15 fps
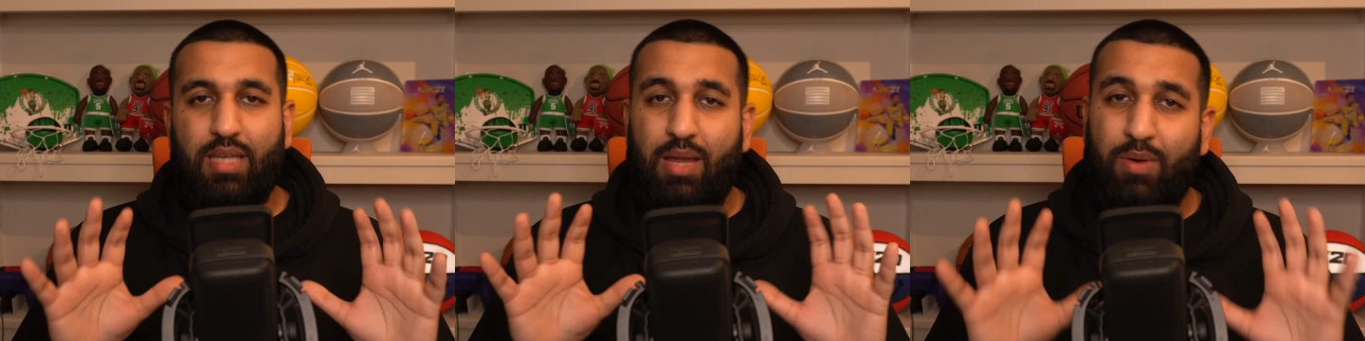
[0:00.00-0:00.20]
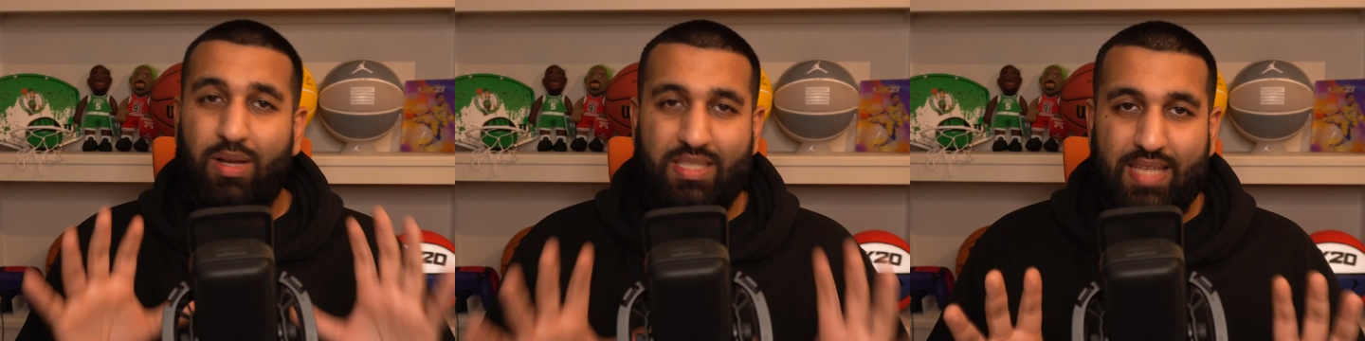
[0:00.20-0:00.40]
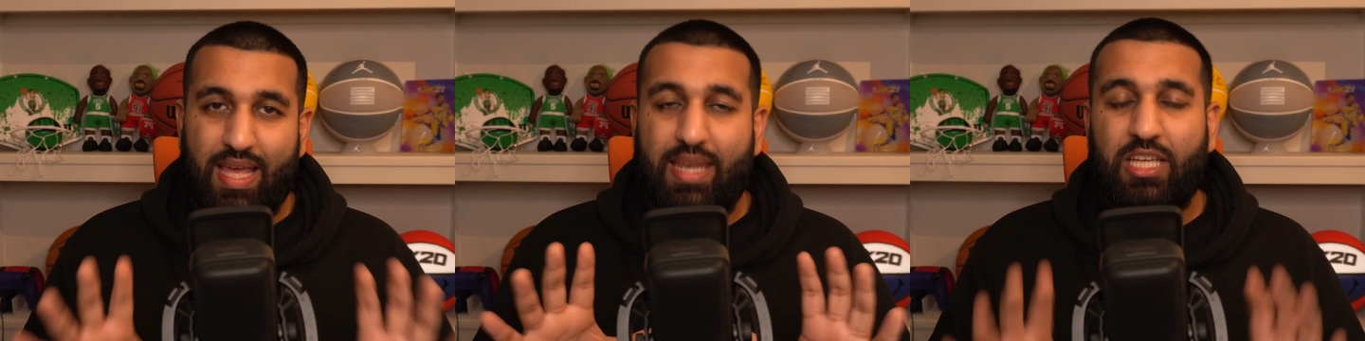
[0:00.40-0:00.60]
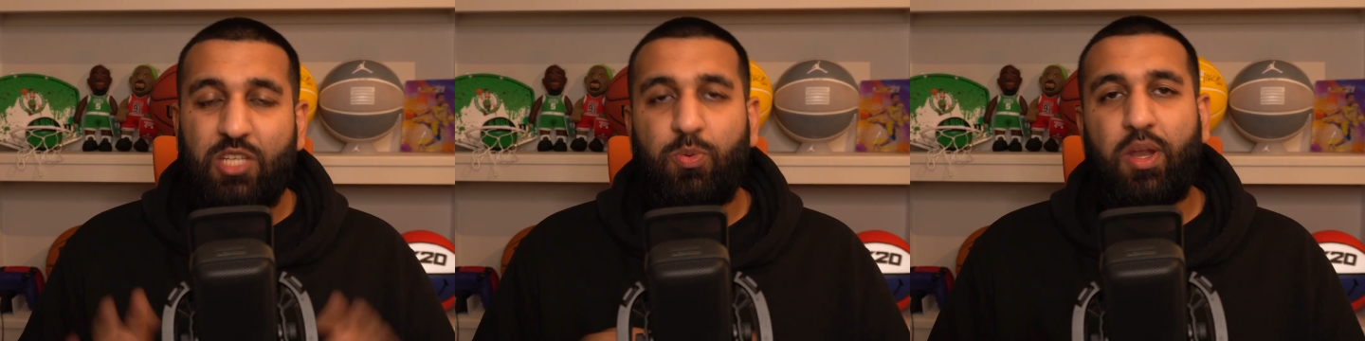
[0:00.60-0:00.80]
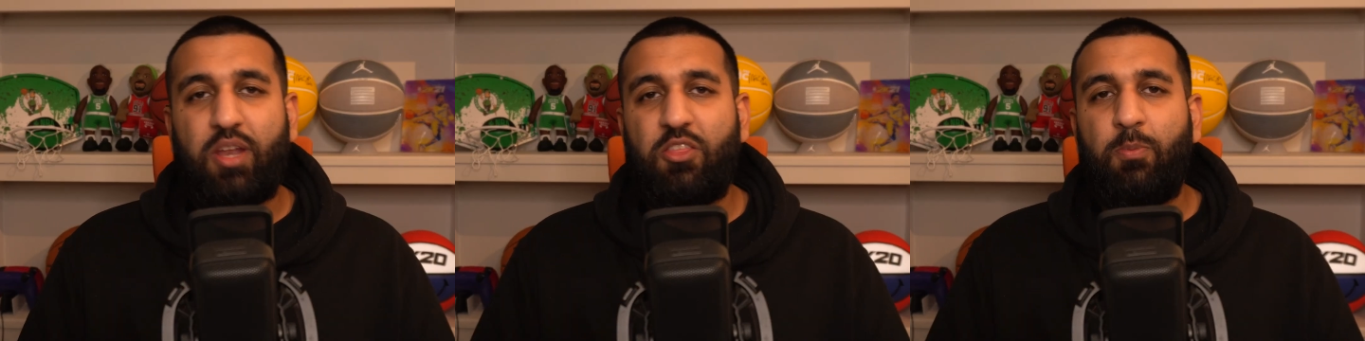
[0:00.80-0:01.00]
Now, I said he's
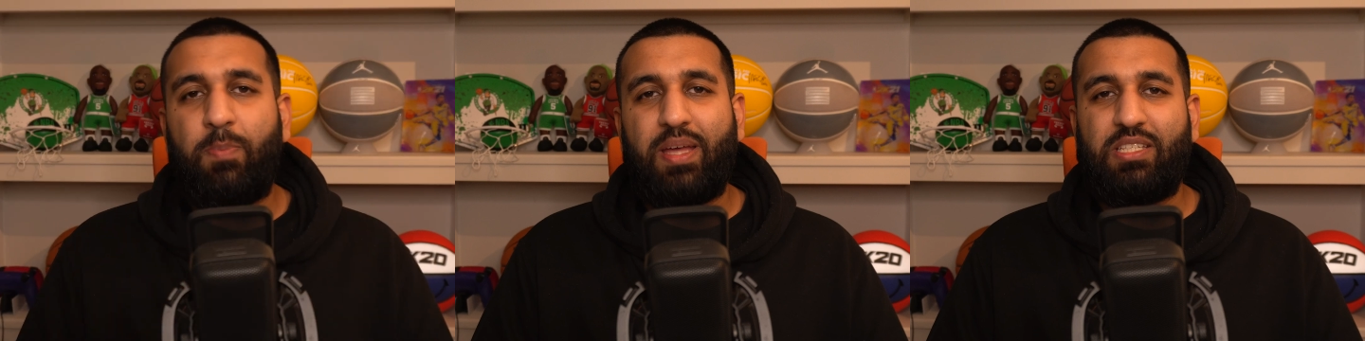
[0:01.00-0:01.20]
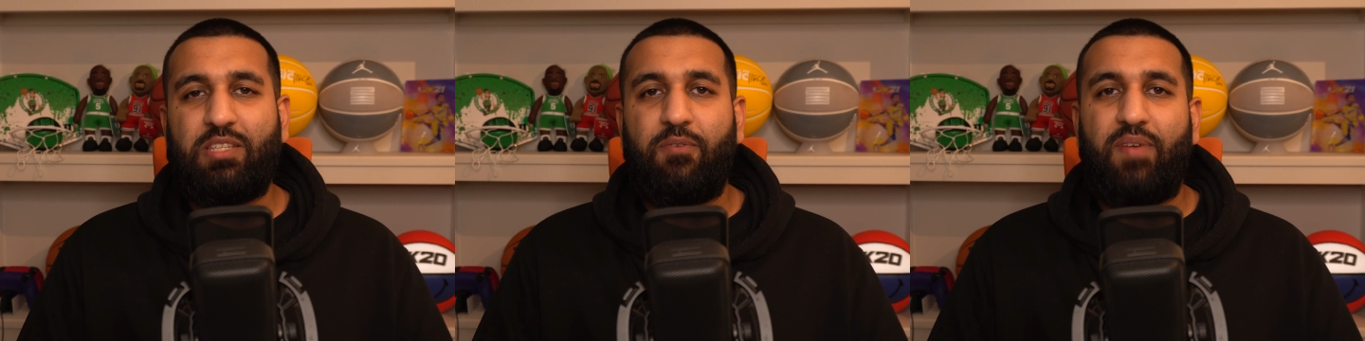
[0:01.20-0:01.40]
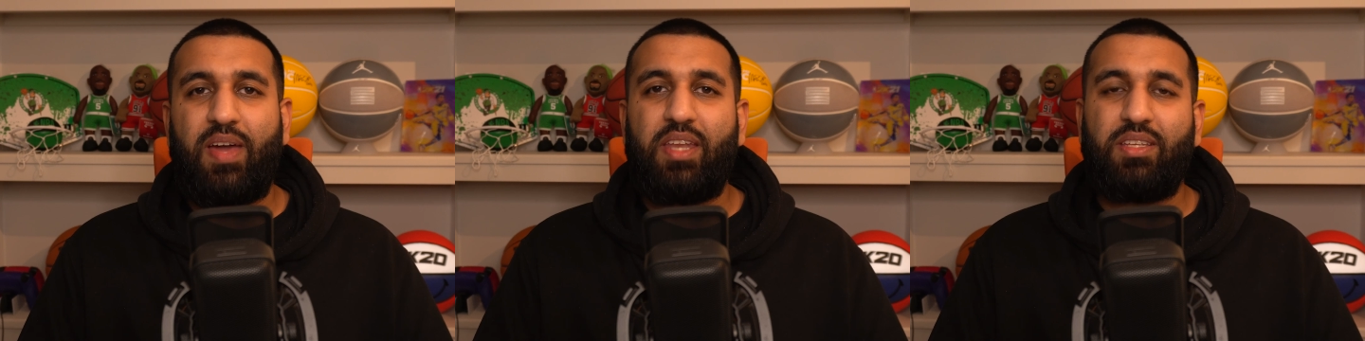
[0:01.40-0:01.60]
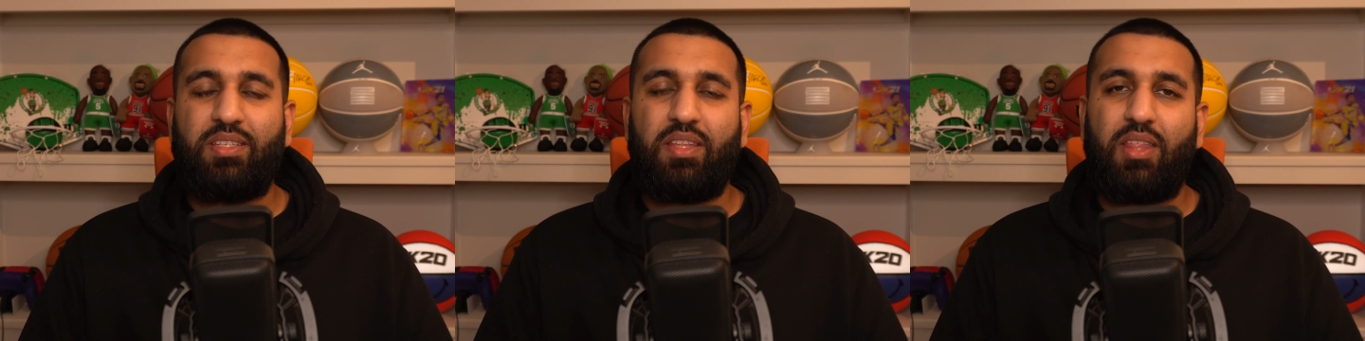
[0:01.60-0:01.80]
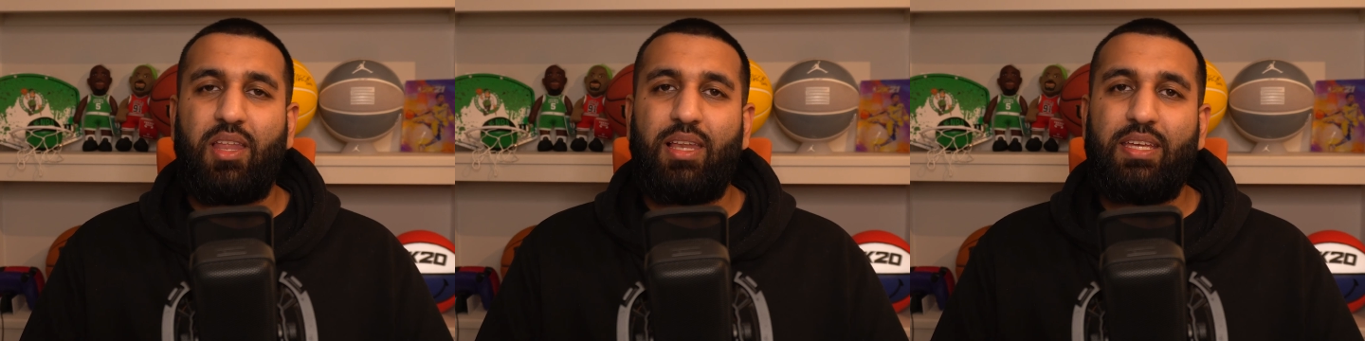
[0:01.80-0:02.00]
one of the best defenders in
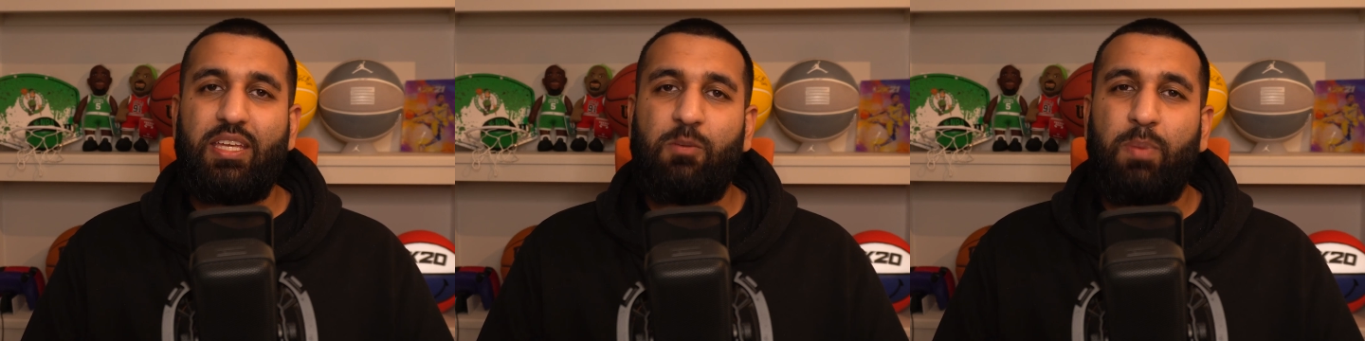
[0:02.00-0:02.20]
the league,